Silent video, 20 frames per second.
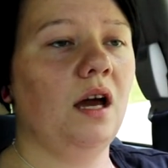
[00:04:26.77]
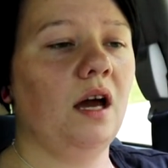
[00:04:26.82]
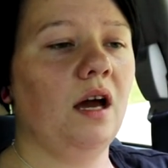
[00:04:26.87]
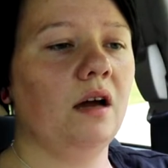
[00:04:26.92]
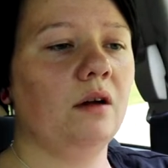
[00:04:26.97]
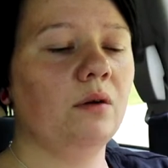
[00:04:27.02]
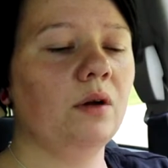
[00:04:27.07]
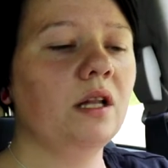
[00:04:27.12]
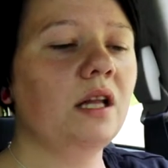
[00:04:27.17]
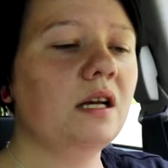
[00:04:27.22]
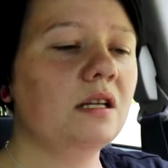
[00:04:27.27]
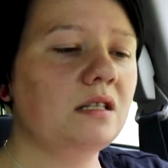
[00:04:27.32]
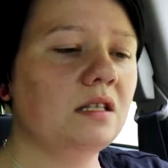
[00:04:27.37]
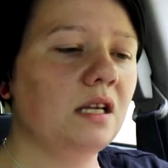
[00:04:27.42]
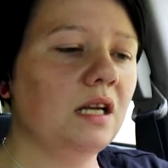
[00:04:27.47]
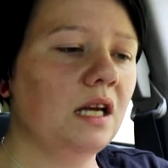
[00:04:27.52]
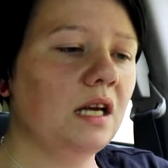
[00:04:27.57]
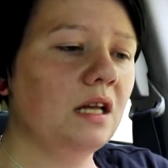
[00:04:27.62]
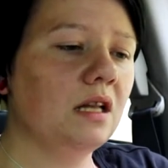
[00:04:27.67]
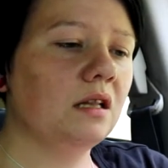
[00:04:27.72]
I realized
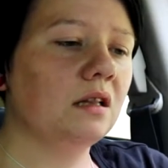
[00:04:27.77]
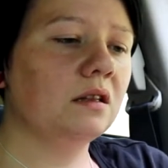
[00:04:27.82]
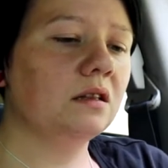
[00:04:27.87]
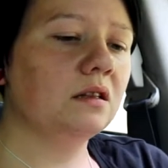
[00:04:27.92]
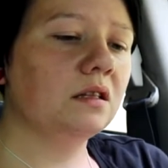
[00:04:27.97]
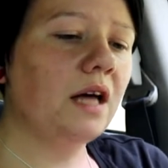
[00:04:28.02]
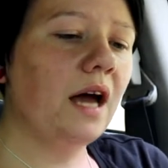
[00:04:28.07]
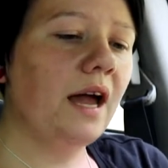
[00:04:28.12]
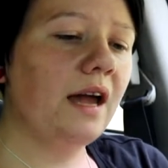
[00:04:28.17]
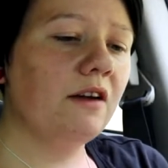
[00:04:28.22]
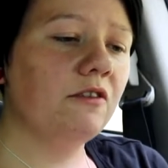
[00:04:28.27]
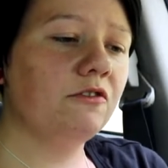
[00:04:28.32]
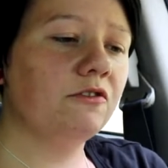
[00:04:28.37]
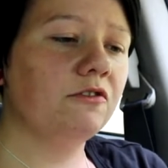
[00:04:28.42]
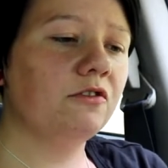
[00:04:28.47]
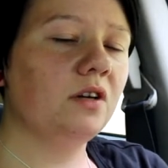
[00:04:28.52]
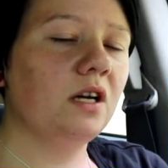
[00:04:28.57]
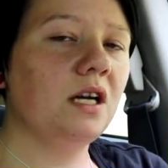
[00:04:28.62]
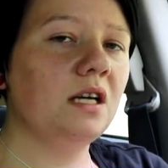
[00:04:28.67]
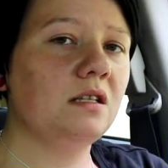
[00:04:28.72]
today,
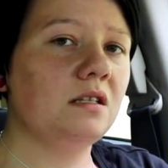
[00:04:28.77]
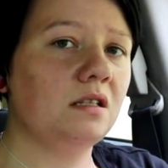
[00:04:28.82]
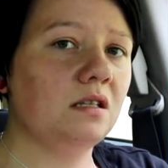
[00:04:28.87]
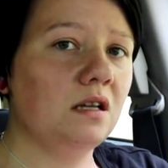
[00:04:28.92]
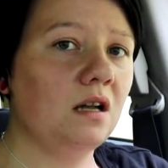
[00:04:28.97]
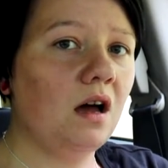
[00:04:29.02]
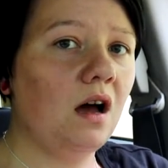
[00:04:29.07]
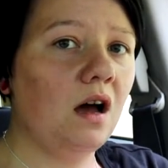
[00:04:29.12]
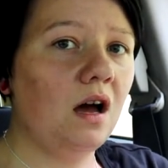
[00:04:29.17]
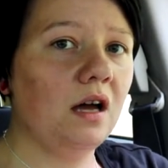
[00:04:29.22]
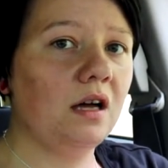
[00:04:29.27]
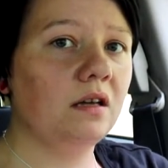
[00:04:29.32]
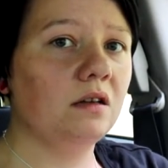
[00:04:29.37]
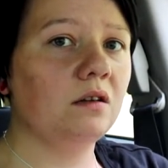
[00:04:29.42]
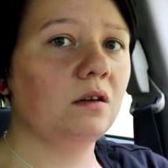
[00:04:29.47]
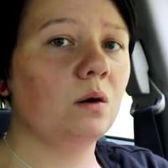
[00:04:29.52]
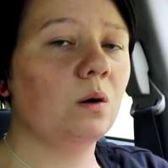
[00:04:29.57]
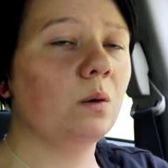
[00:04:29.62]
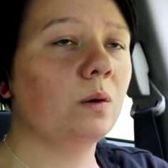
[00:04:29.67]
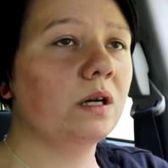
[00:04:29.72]
life is not
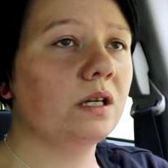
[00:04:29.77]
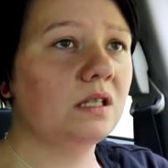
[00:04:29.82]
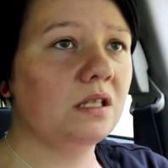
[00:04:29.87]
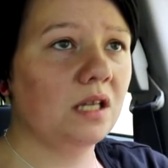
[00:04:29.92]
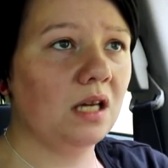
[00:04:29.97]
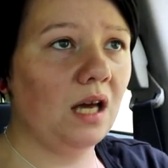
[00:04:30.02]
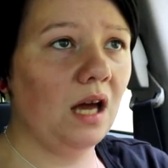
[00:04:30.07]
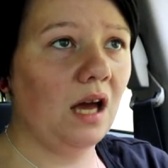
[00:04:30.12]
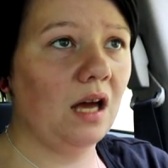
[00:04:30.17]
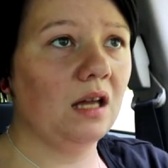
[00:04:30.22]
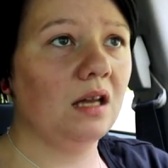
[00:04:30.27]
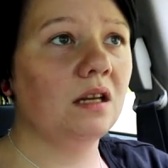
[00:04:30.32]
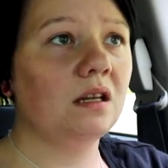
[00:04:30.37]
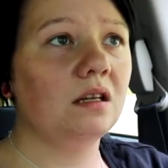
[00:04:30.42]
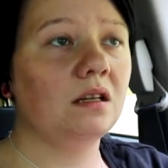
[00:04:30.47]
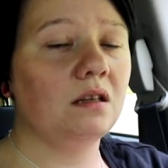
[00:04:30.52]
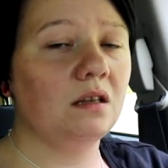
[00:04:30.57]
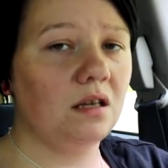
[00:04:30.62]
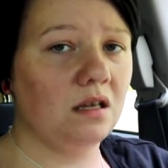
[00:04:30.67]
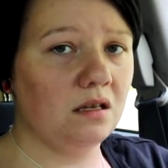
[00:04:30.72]
going to get
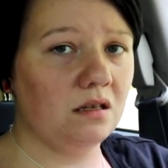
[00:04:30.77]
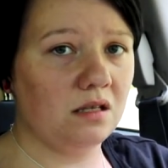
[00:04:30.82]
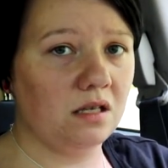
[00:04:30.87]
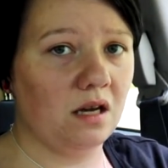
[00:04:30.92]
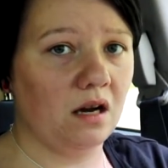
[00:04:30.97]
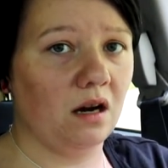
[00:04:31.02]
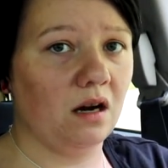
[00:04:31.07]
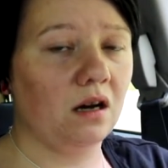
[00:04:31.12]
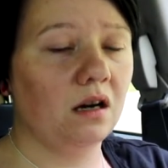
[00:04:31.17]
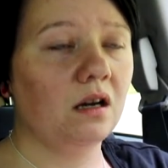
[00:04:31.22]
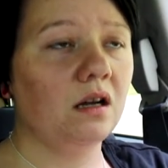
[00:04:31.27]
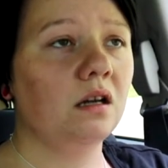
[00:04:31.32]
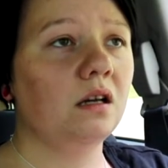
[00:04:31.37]
easier.